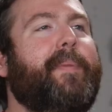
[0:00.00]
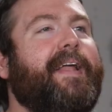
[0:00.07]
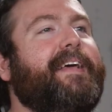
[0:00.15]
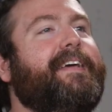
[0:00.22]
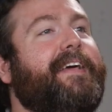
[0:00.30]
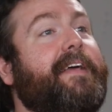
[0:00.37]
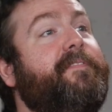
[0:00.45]
But
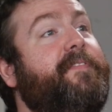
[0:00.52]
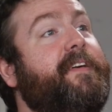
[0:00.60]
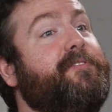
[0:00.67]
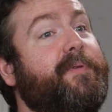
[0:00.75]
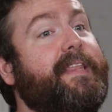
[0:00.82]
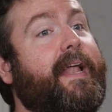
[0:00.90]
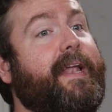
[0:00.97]
it, it,
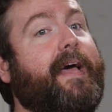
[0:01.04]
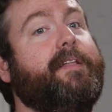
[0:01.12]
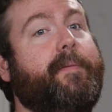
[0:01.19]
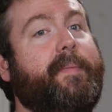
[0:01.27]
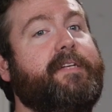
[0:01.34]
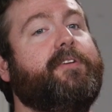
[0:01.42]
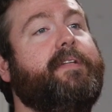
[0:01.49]
fits with that
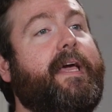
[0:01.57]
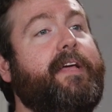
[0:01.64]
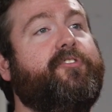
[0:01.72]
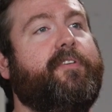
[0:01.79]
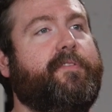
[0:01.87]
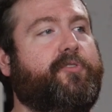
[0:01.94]
elemental nature